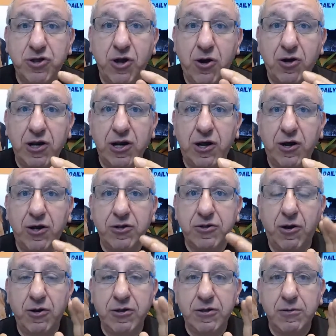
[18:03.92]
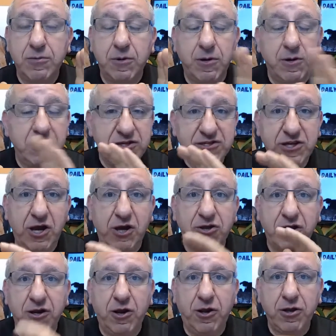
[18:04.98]
dog is not
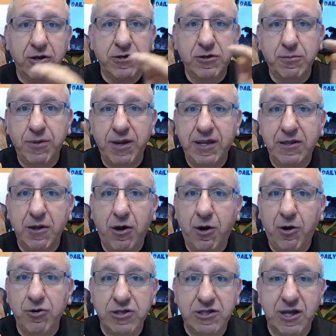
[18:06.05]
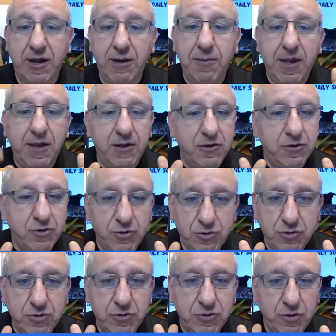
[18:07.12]
allowed on the bed all the time?
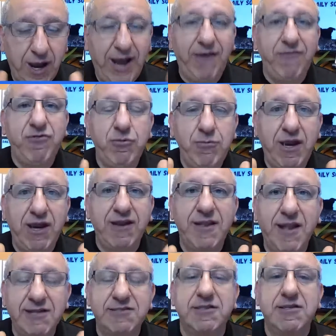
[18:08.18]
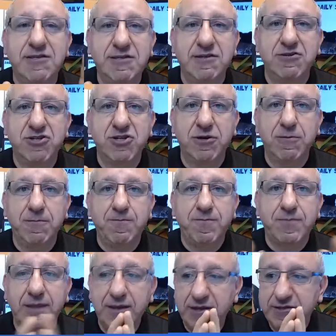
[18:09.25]
You have to make that decision.
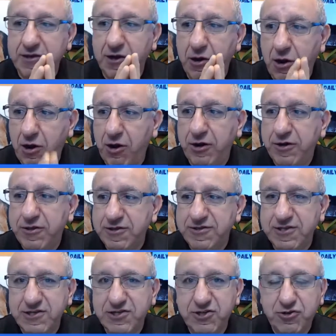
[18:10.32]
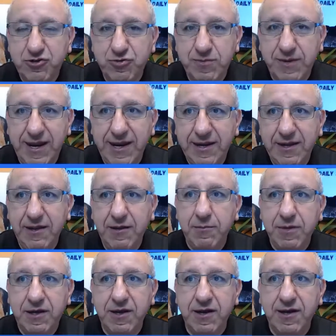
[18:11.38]
It's a hard decision to make,
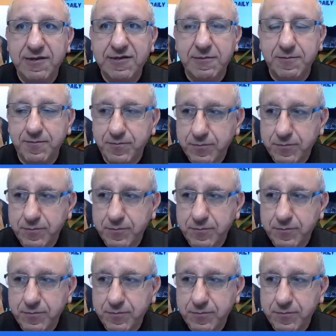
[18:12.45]
because